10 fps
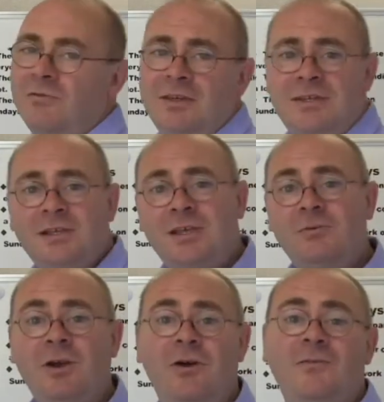
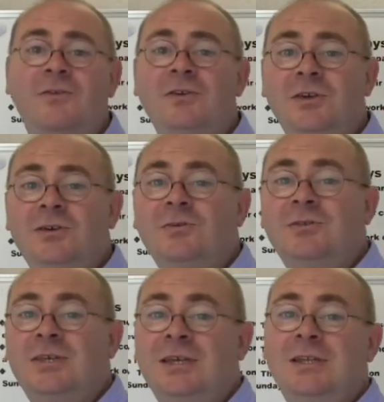Recently we often
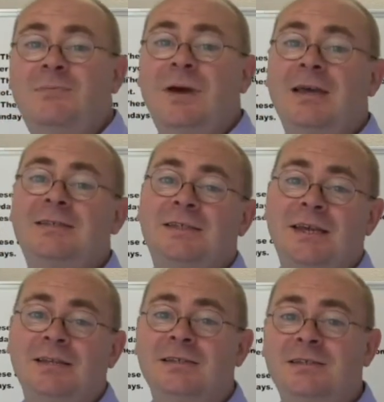use in the past
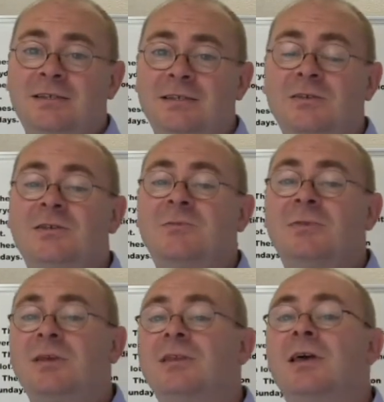tense, so
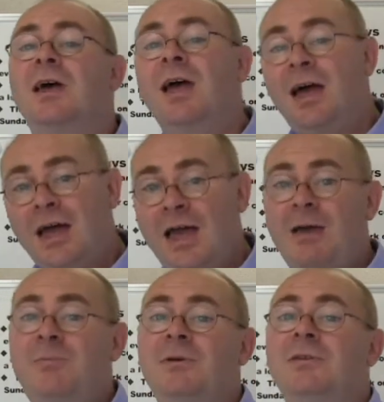something that
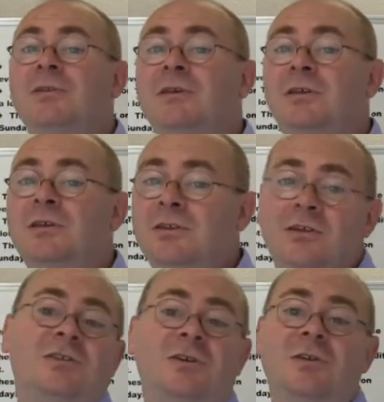happened
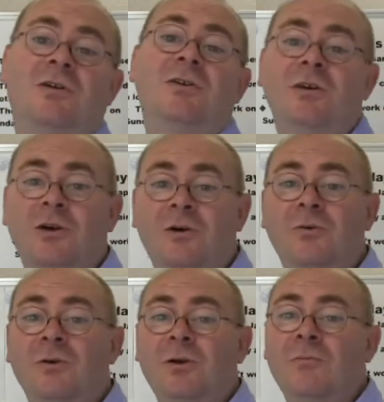not so long
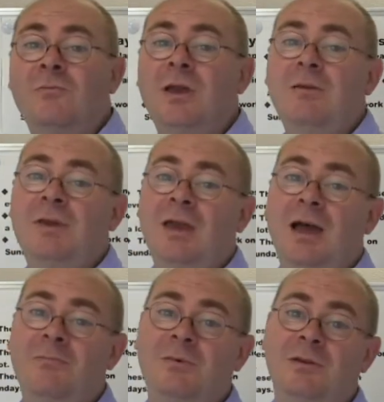ago, maybe
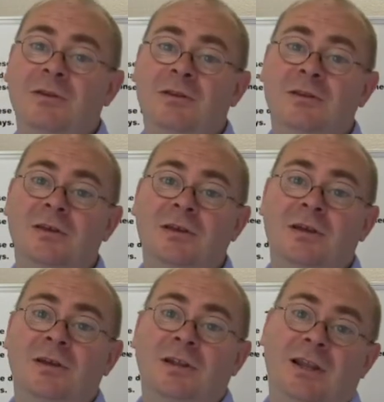happened
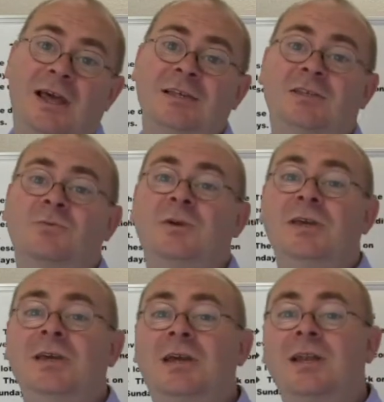last
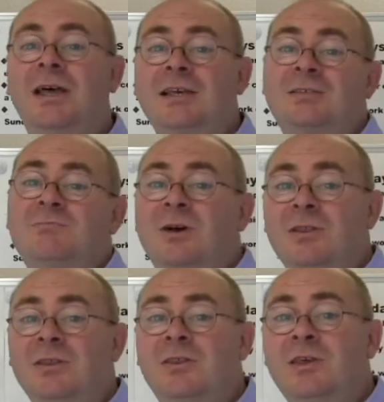week, last
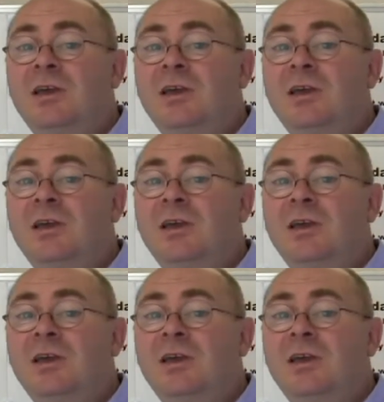month,